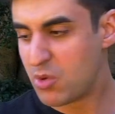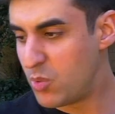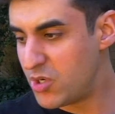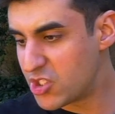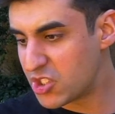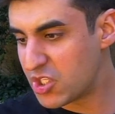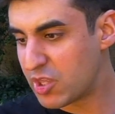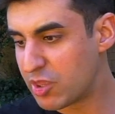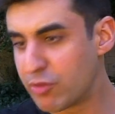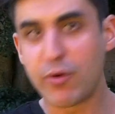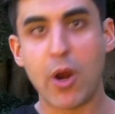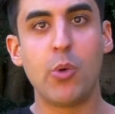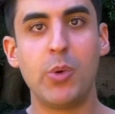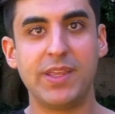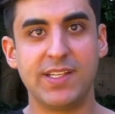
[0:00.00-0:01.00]
we just
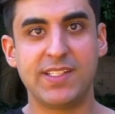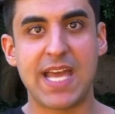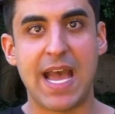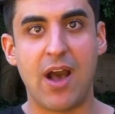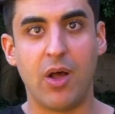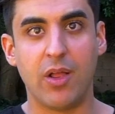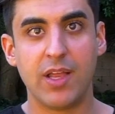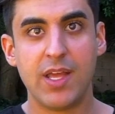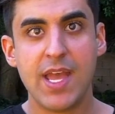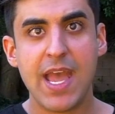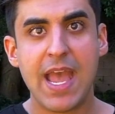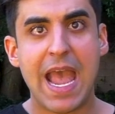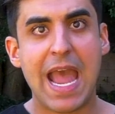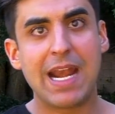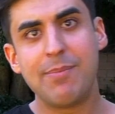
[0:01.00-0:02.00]
throw in the towel.
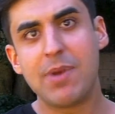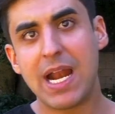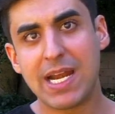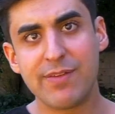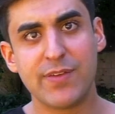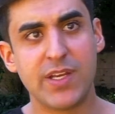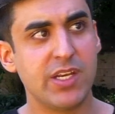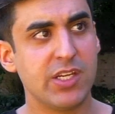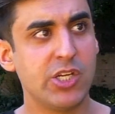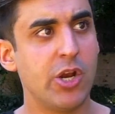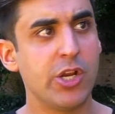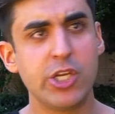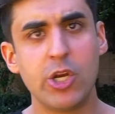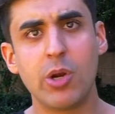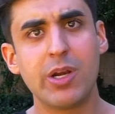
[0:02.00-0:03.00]
And I'm not even, you
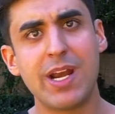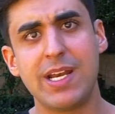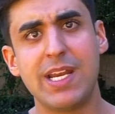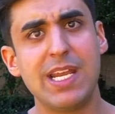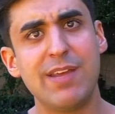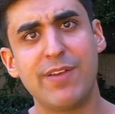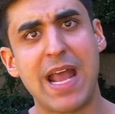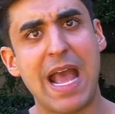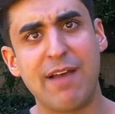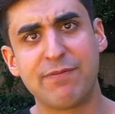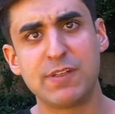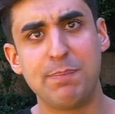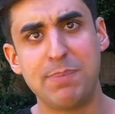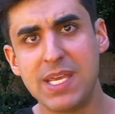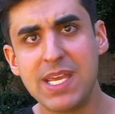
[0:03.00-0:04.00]
don't even have
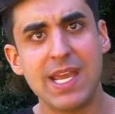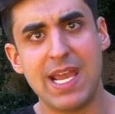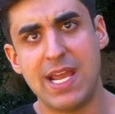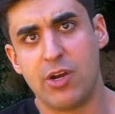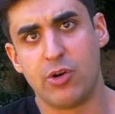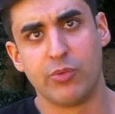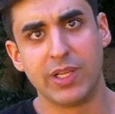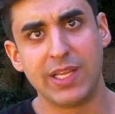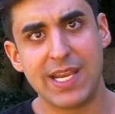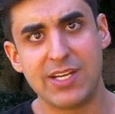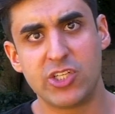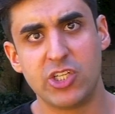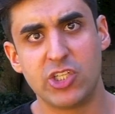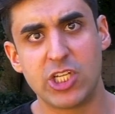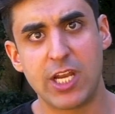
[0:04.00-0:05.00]
to be in a
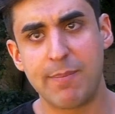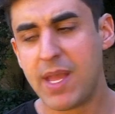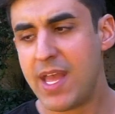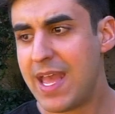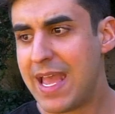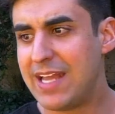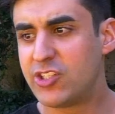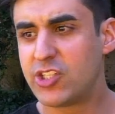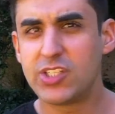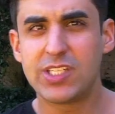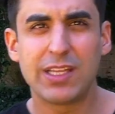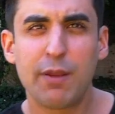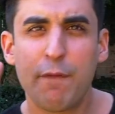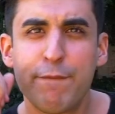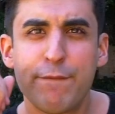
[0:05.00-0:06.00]
relationship. It's just
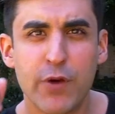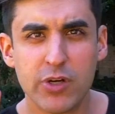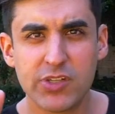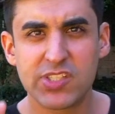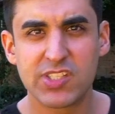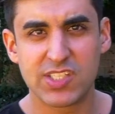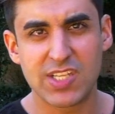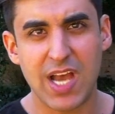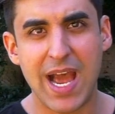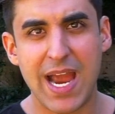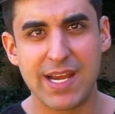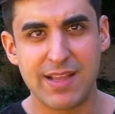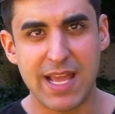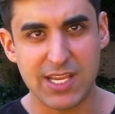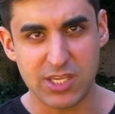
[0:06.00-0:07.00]
at the first
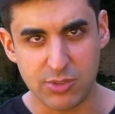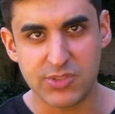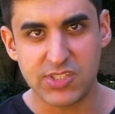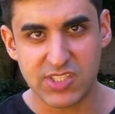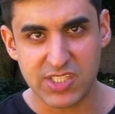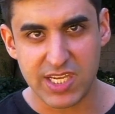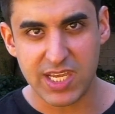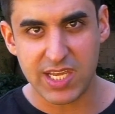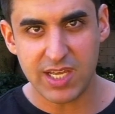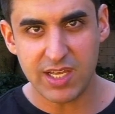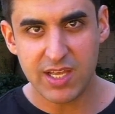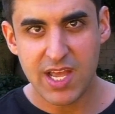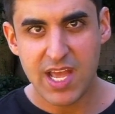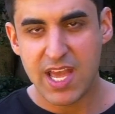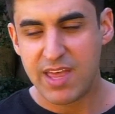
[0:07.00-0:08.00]
sign that you see
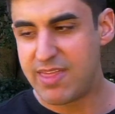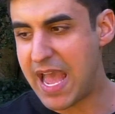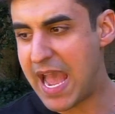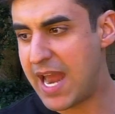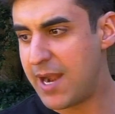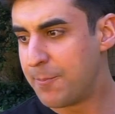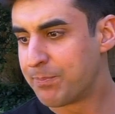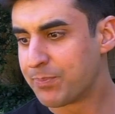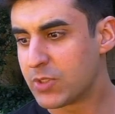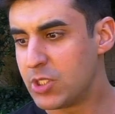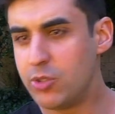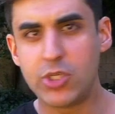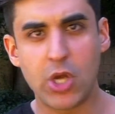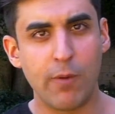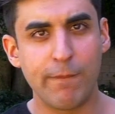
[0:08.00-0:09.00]
that
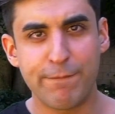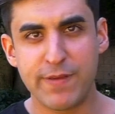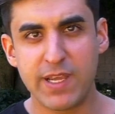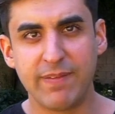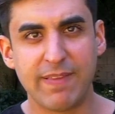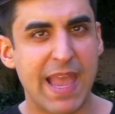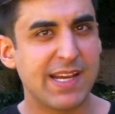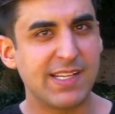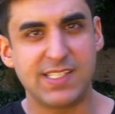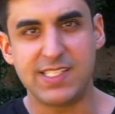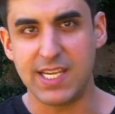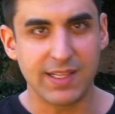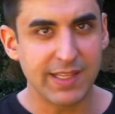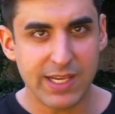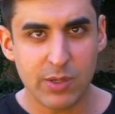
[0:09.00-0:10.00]
you don't feel like
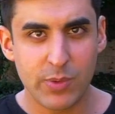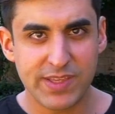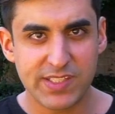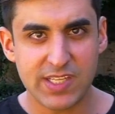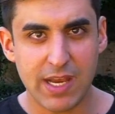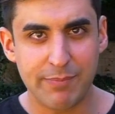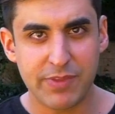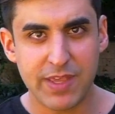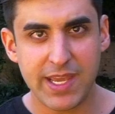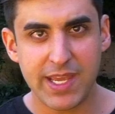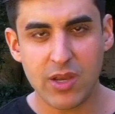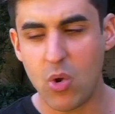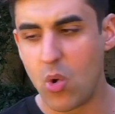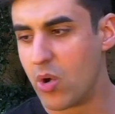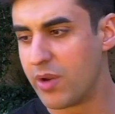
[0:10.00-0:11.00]
dealing with
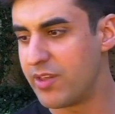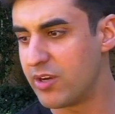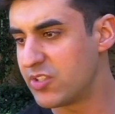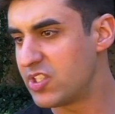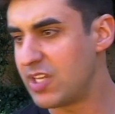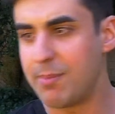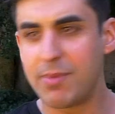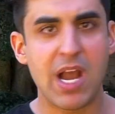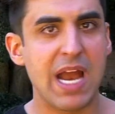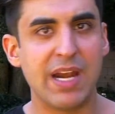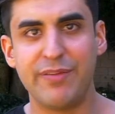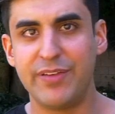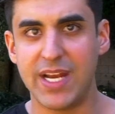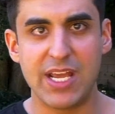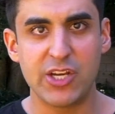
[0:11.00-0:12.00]
something or there's some kind
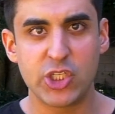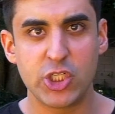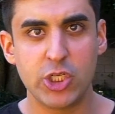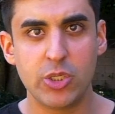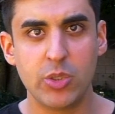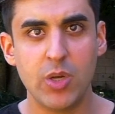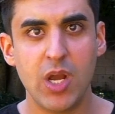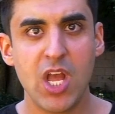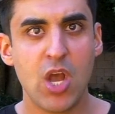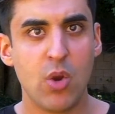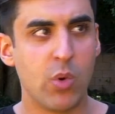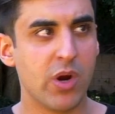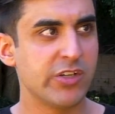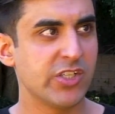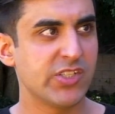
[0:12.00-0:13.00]
of an issue,
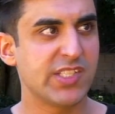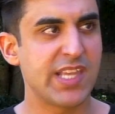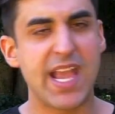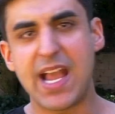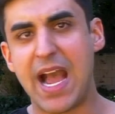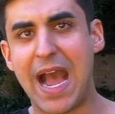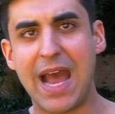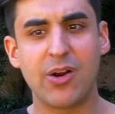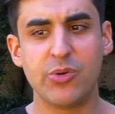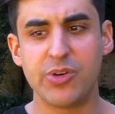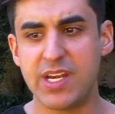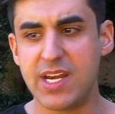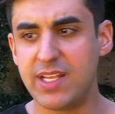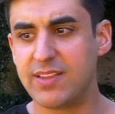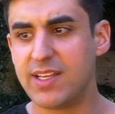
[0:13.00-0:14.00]
we're just like, I
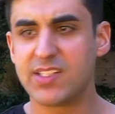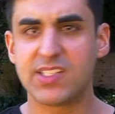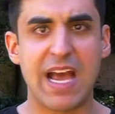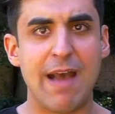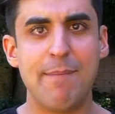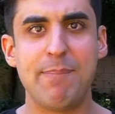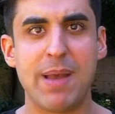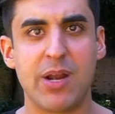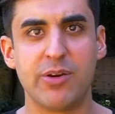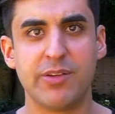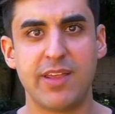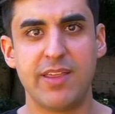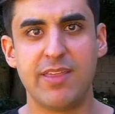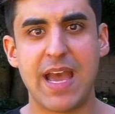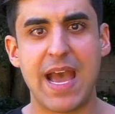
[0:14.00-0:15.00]
don't need this, I'm better
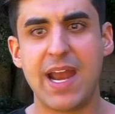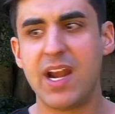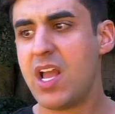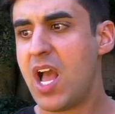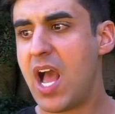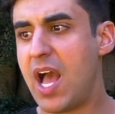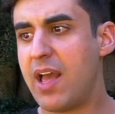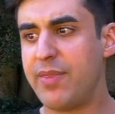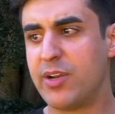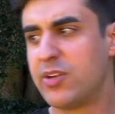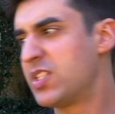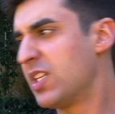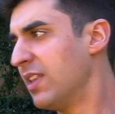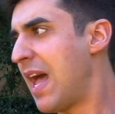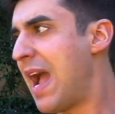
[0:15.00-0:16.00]
than that.
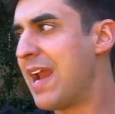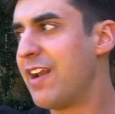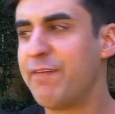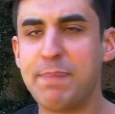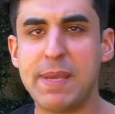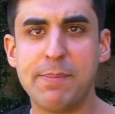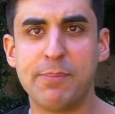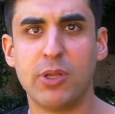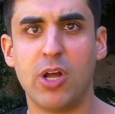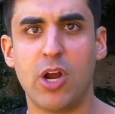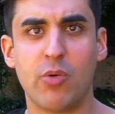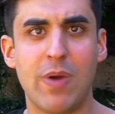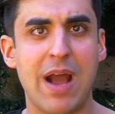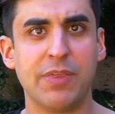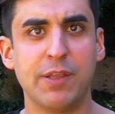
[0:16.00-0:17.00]
There's a line of people
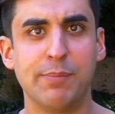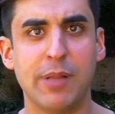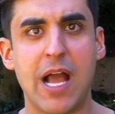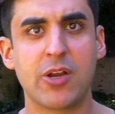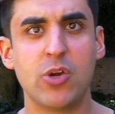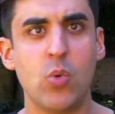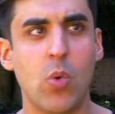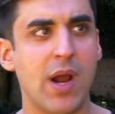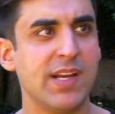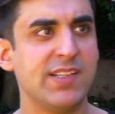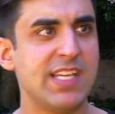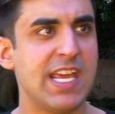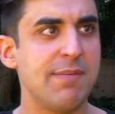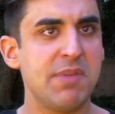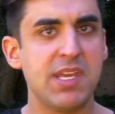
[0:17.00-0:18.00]
around the block who want to
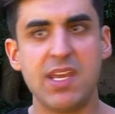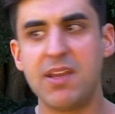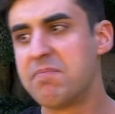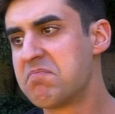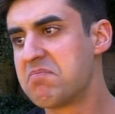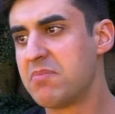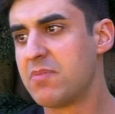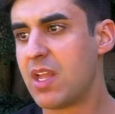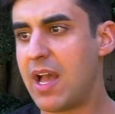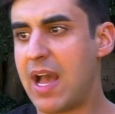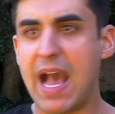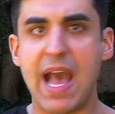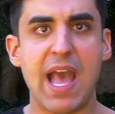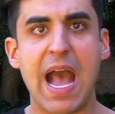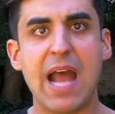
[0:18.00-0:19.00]
date me.
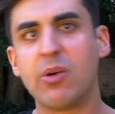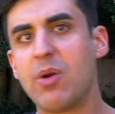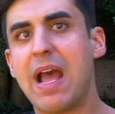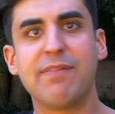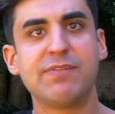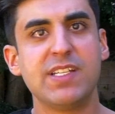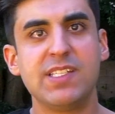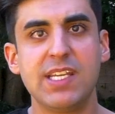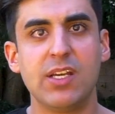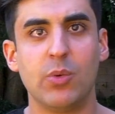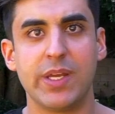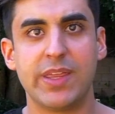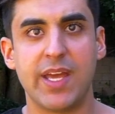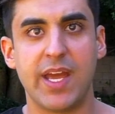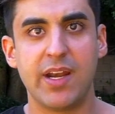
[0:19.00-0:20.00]
I don't have to deal
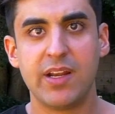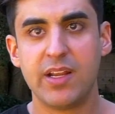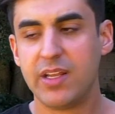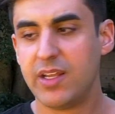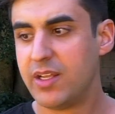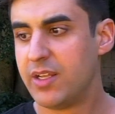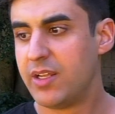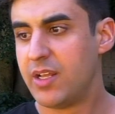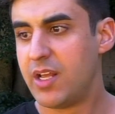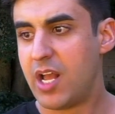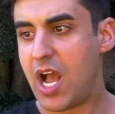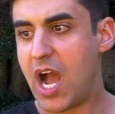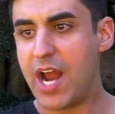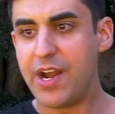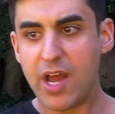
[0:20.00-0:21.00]
with it.
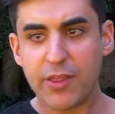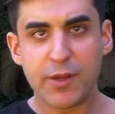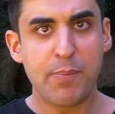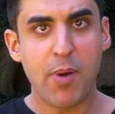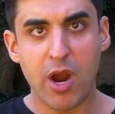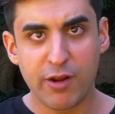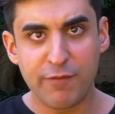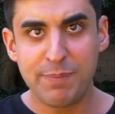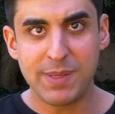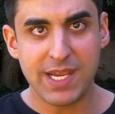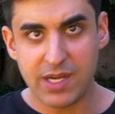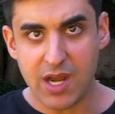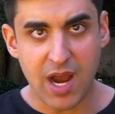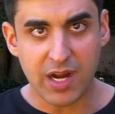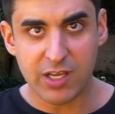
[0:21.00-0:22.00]
Another part of
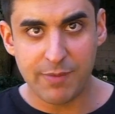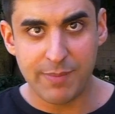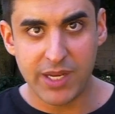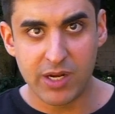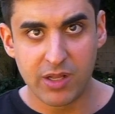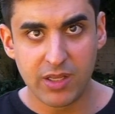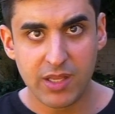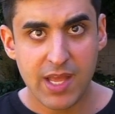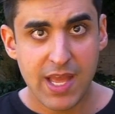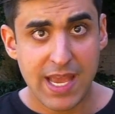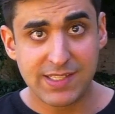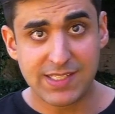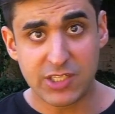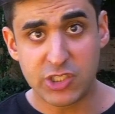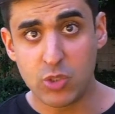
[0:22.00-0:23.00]
being non-committal
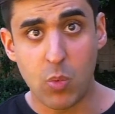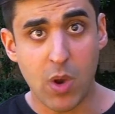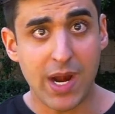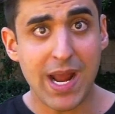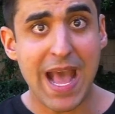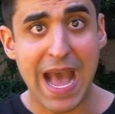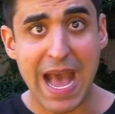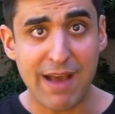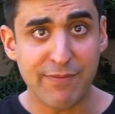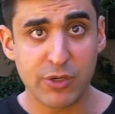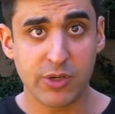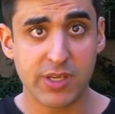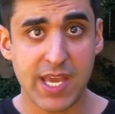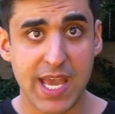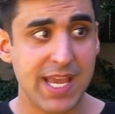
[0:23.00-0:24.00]
is that you want to have
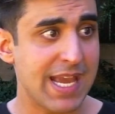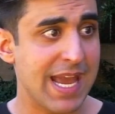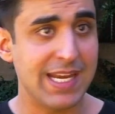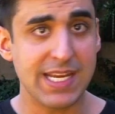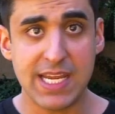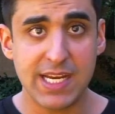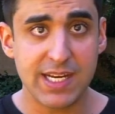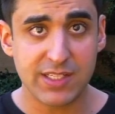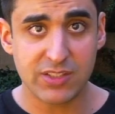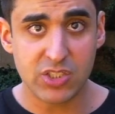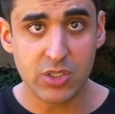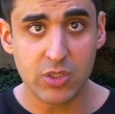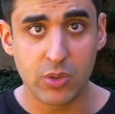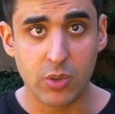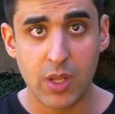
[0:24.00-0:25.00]
your cake and eat it
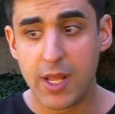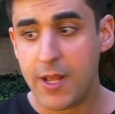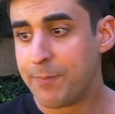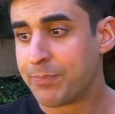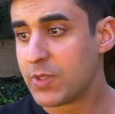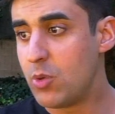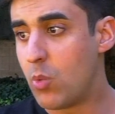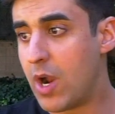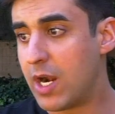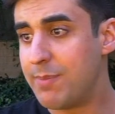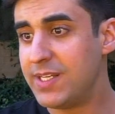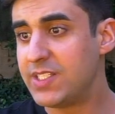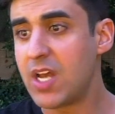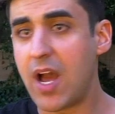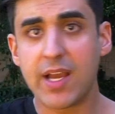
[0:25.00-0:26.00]
too. You want to
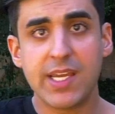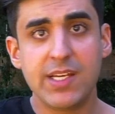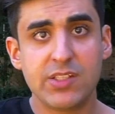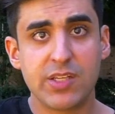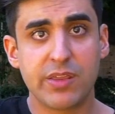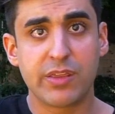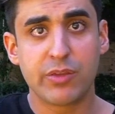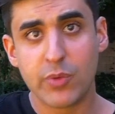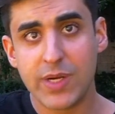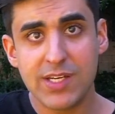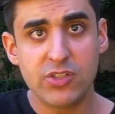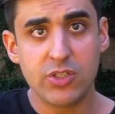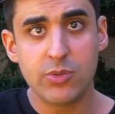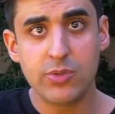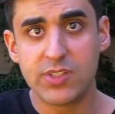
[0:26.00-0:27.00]
be talking to 3
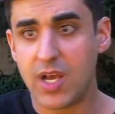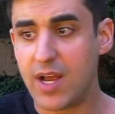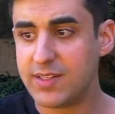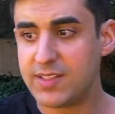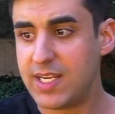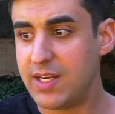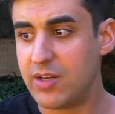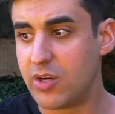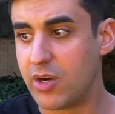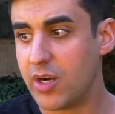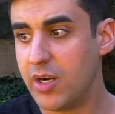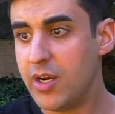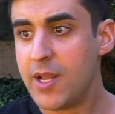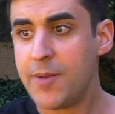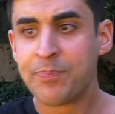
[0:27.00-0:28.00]
dudes on Tinder,